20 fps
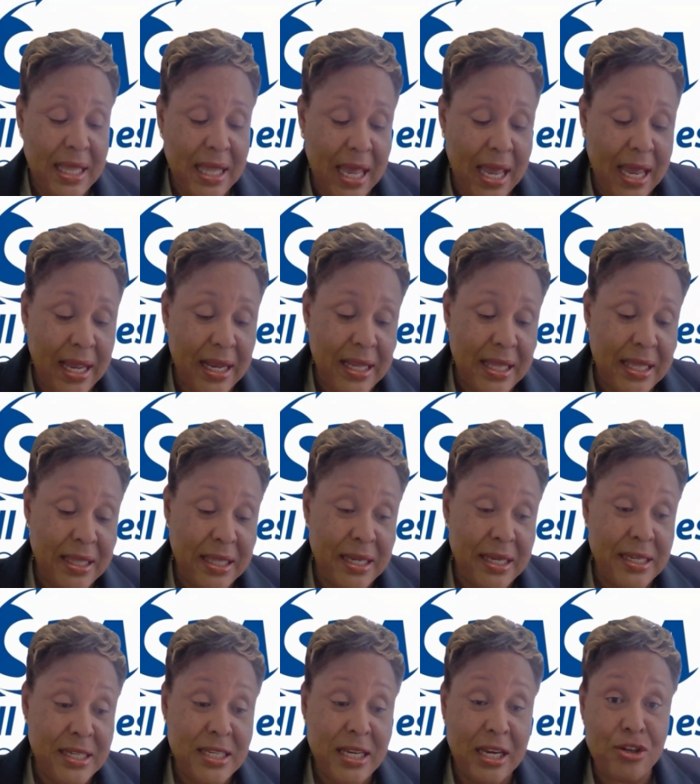that
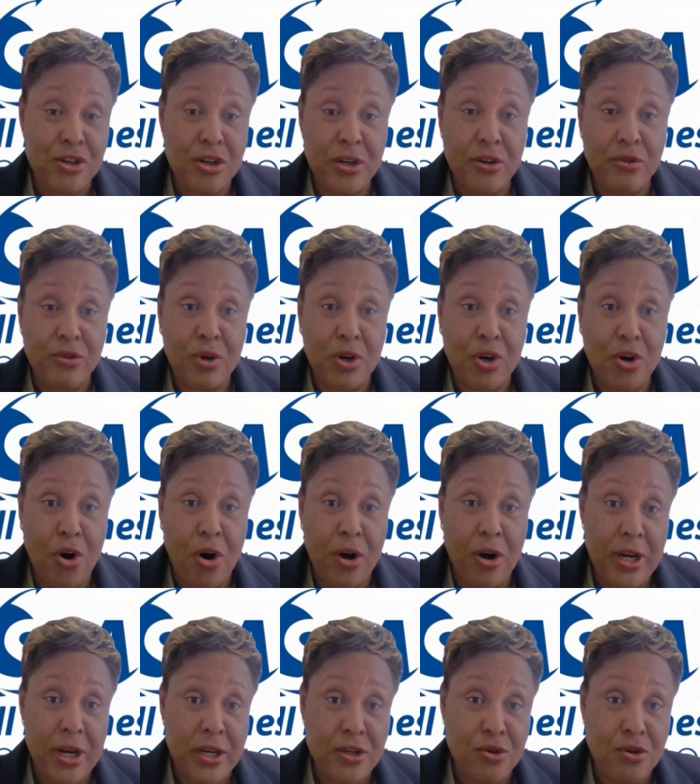the session is
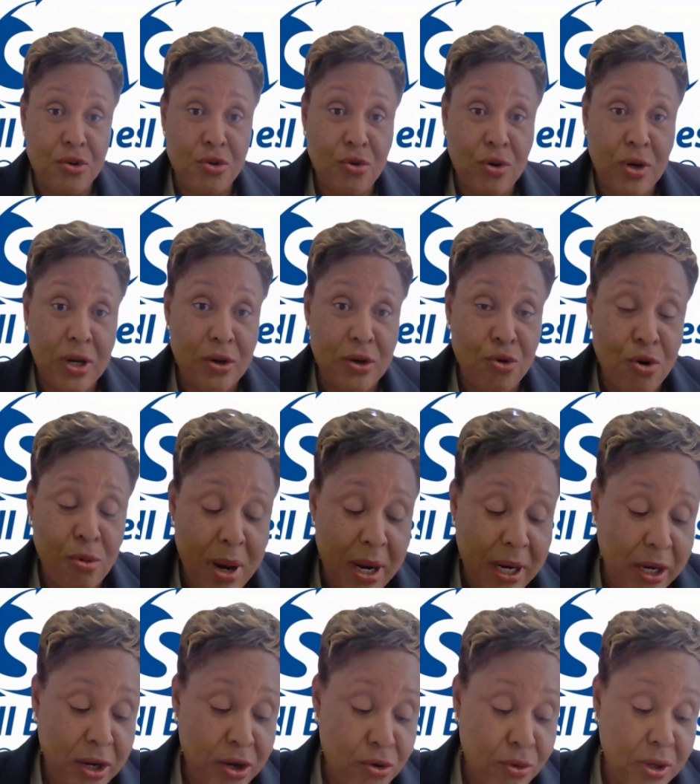recorded, so you can go
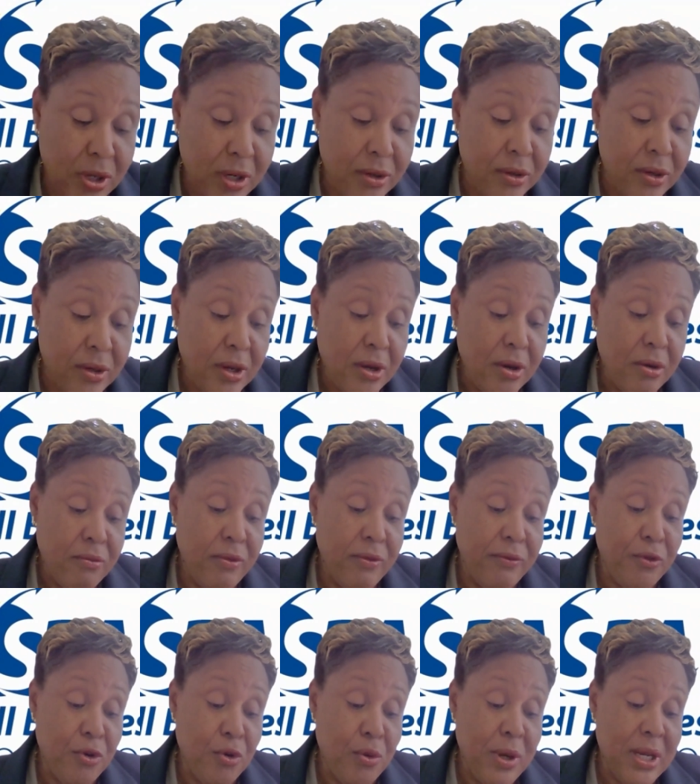back and you can
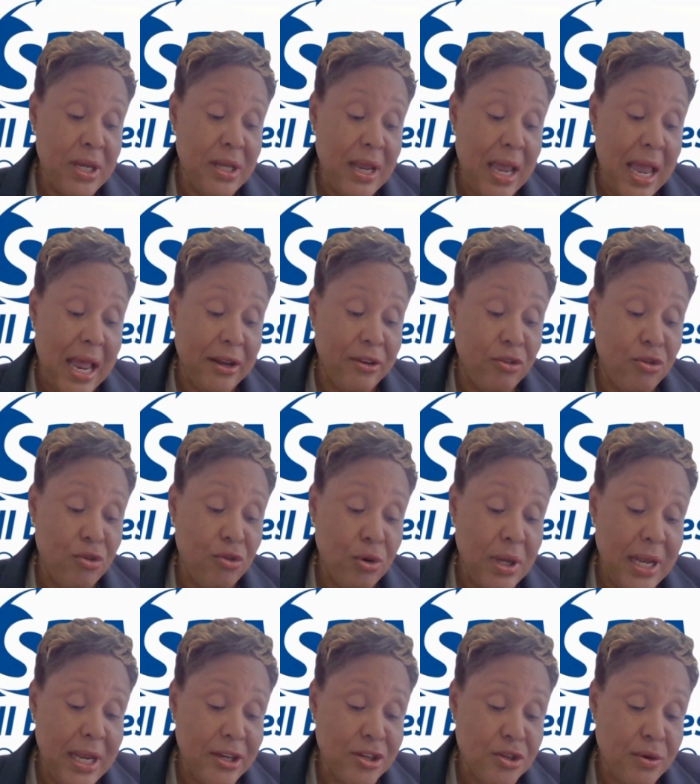review it at your
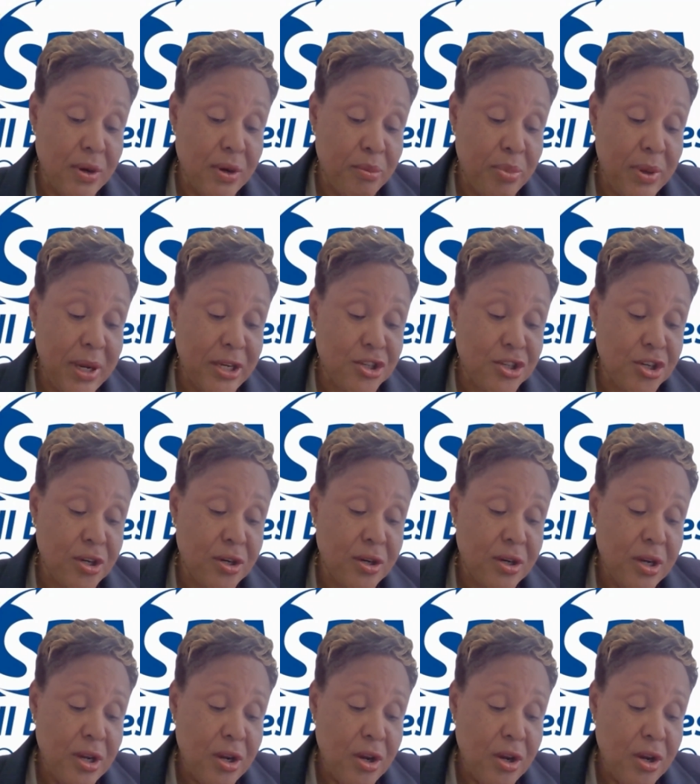leisure and pleasure.